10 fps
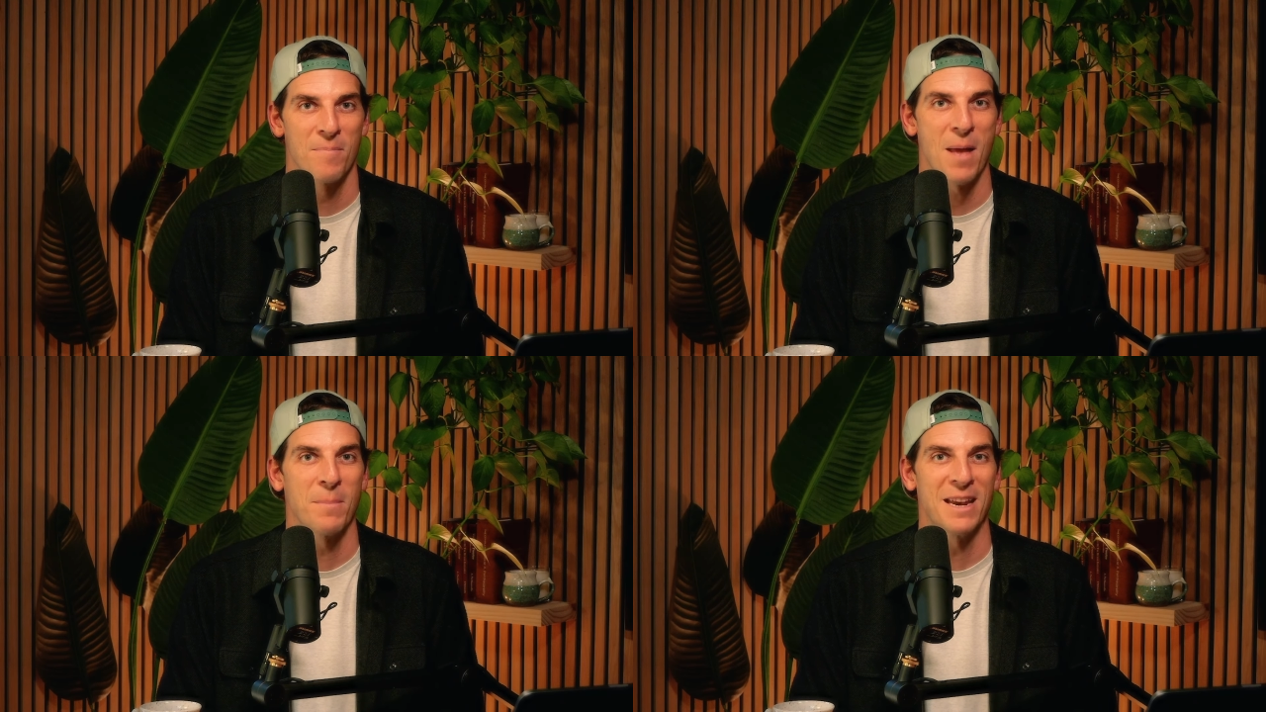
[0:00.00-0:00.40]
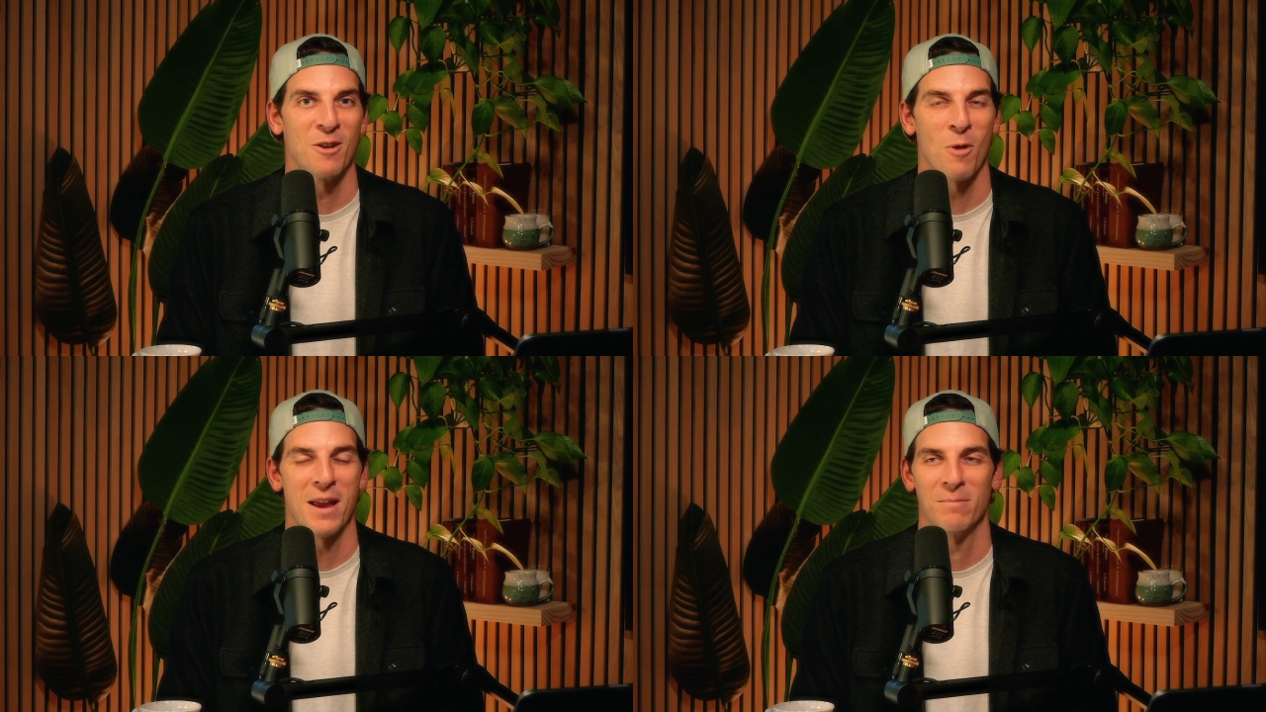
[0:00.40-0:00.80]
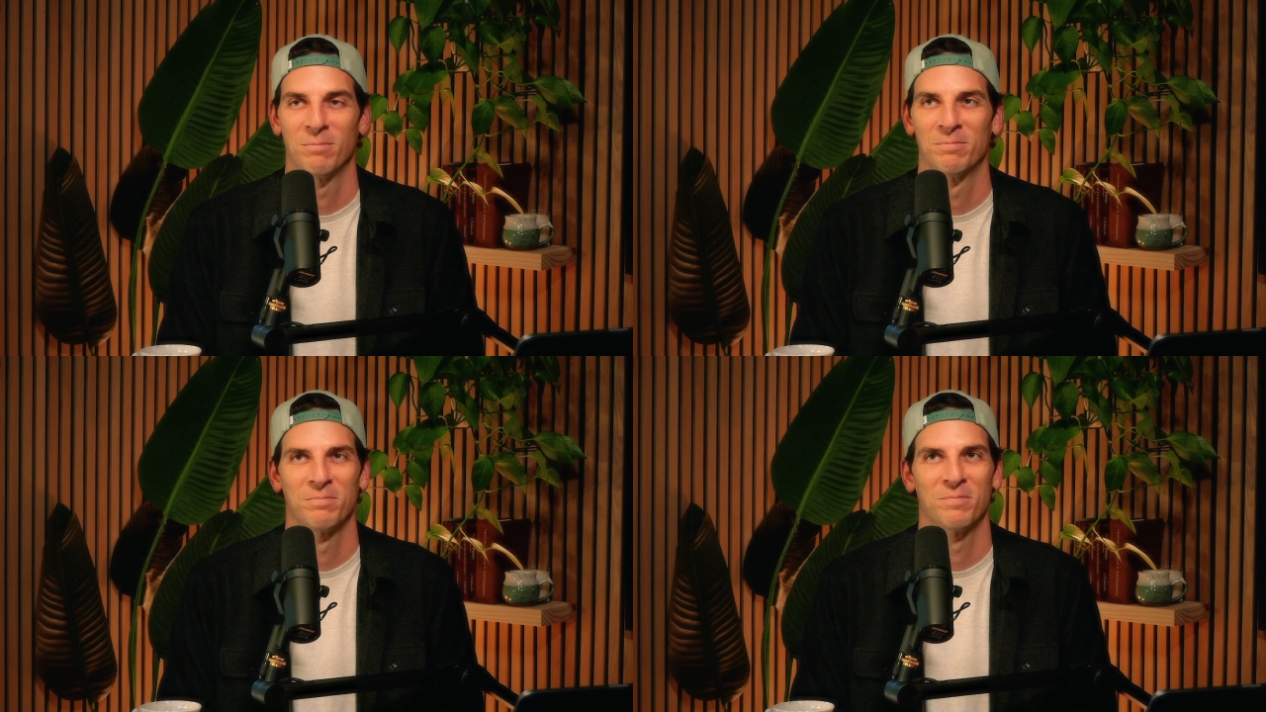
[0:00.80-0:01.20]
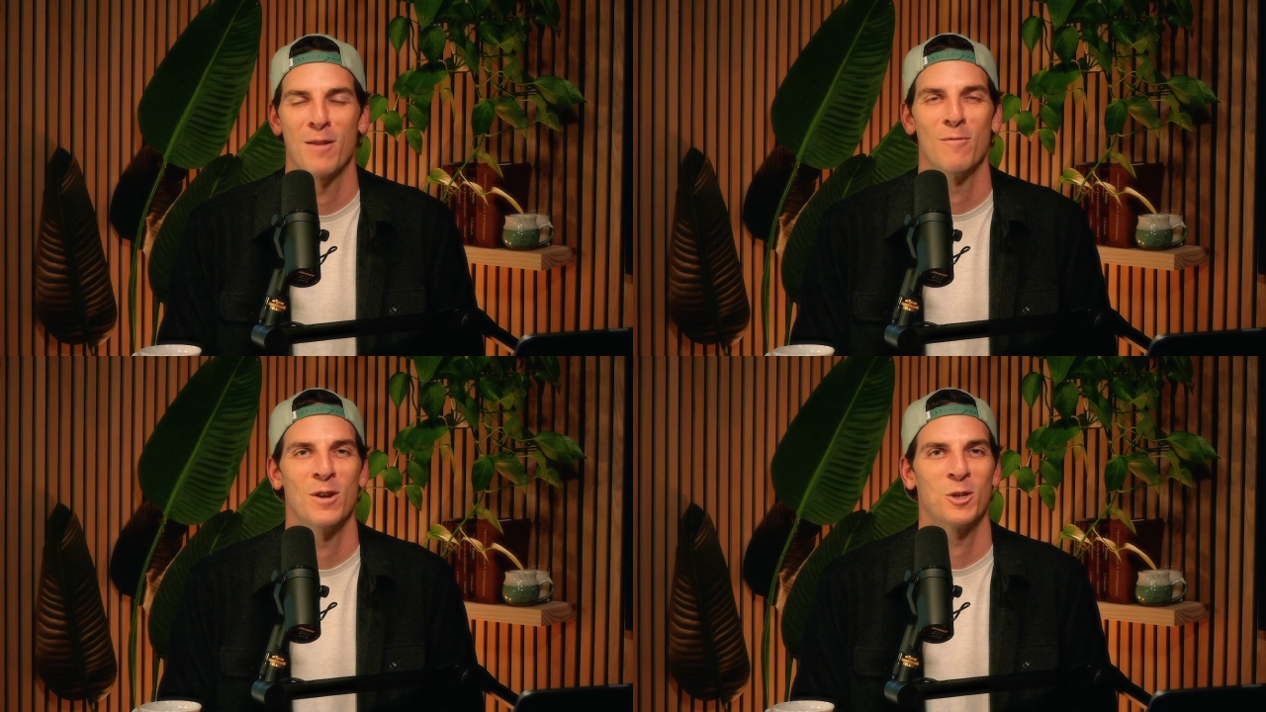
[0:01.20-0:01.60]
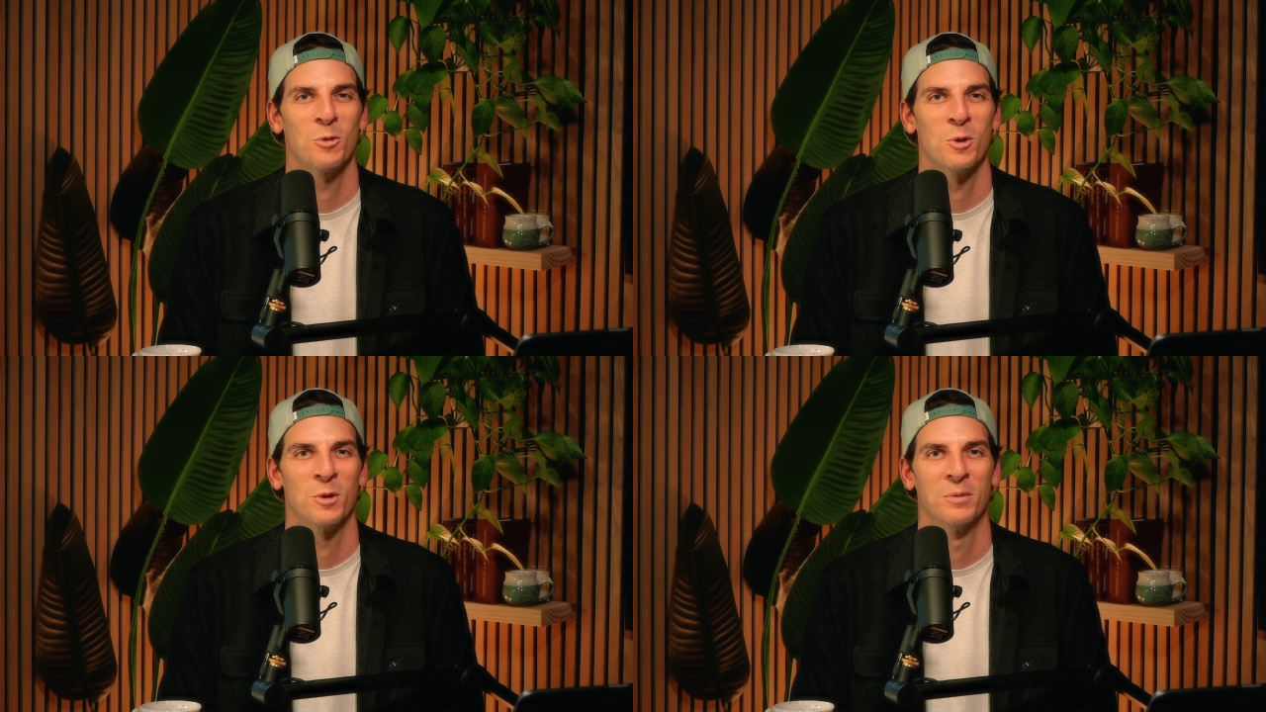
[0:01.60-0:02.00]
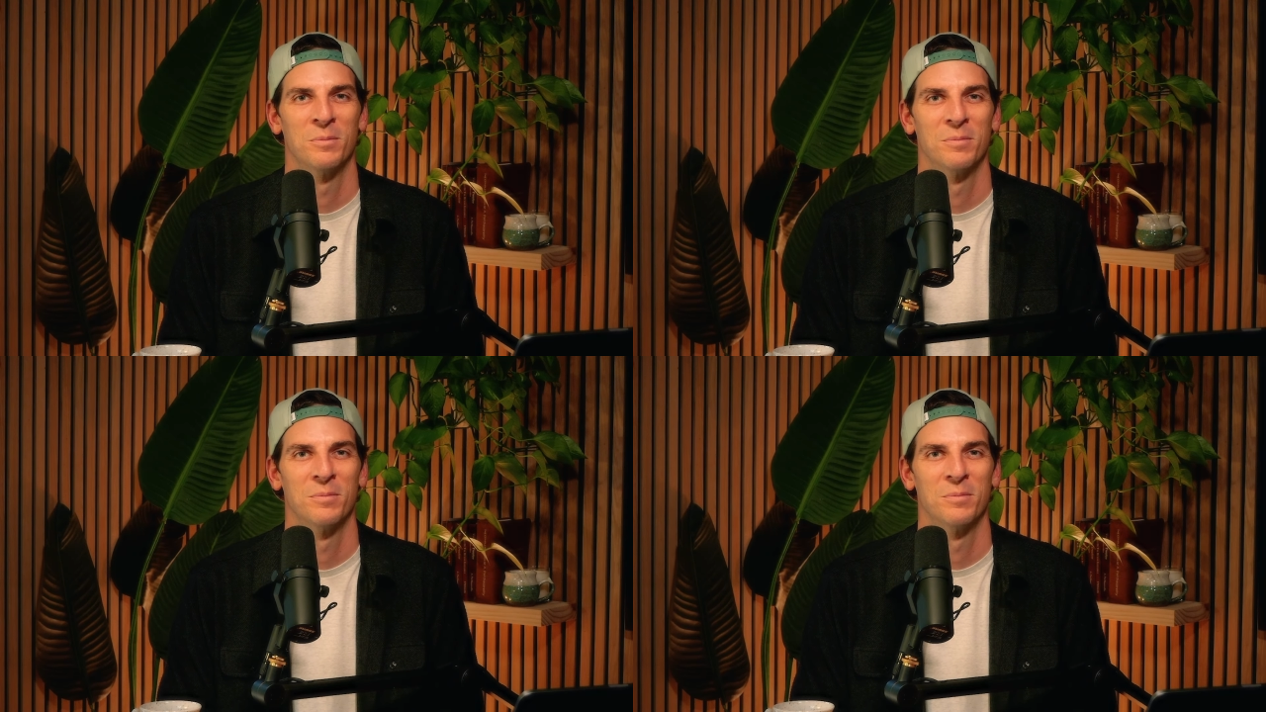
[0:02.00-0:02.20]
that many great visual